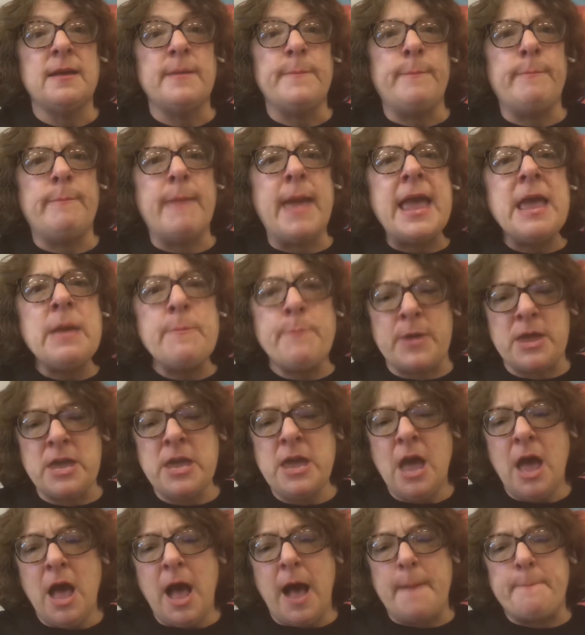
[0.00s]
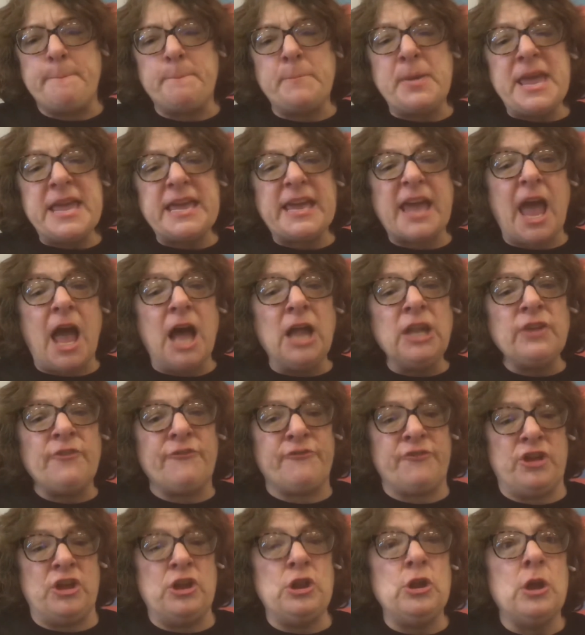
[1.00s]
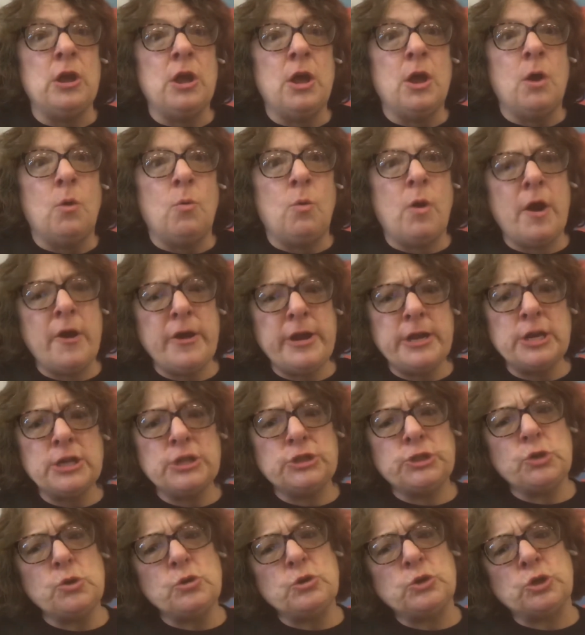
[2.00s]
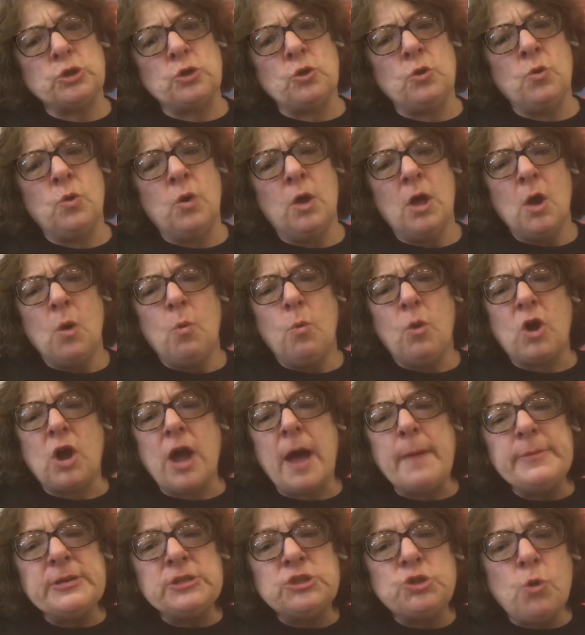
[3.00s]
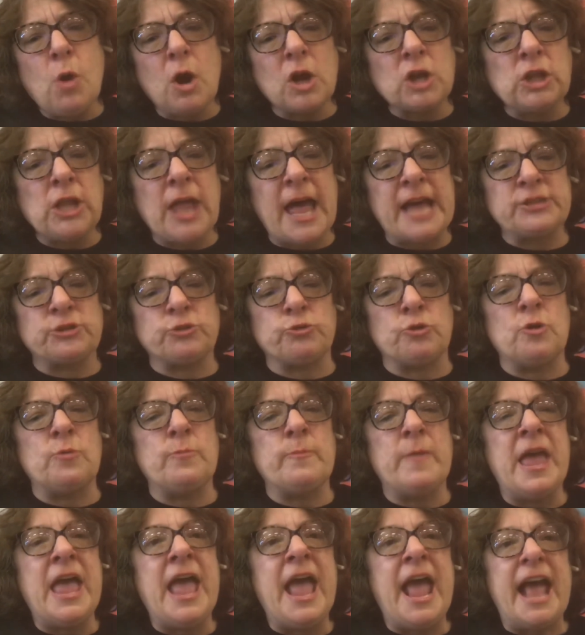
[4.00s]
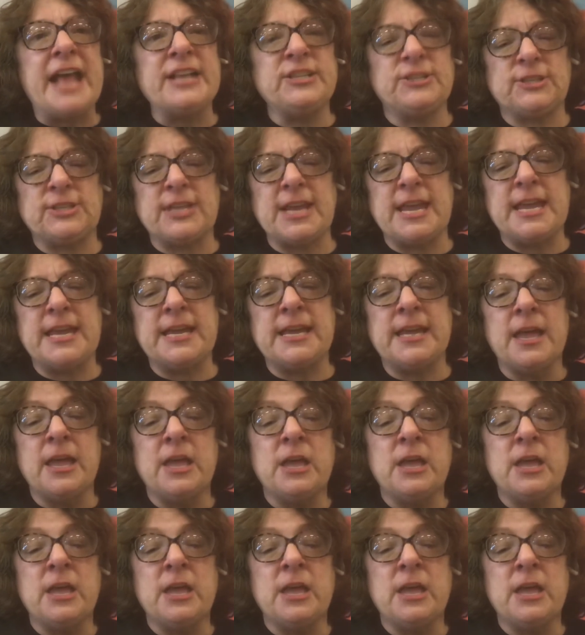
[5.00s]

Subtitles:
Maybe a pink elephant wearing a tutu will come into our classroom and sing,